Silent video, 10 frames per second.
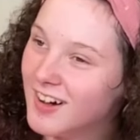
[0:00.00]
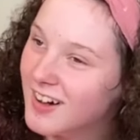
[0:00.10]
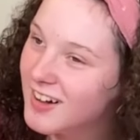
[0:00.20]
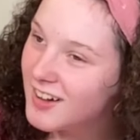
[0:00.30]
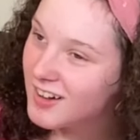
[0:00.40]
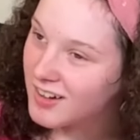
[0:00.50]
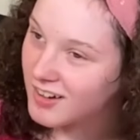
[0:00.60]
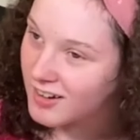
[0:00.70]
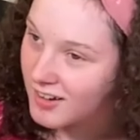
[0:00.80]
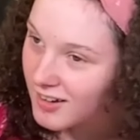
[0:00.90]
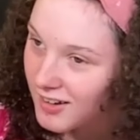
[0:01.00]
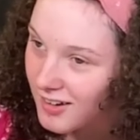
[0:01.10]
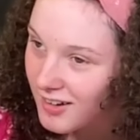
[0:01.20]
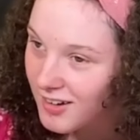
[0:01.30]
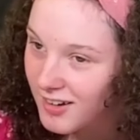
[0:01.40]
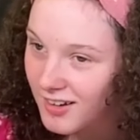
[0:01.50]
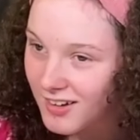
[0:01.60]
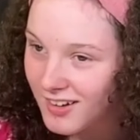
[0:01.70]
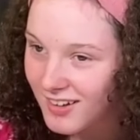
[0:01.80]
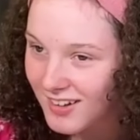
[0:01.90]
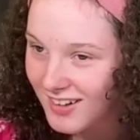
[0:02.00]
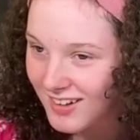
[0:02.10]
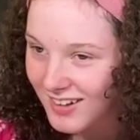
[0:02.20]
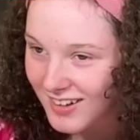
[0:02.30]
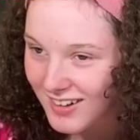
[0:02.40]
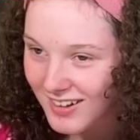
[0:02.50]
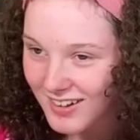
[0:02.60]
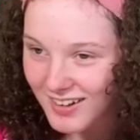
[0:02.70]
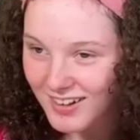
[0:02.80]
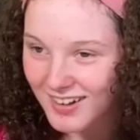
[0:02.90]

The person shown says nothing.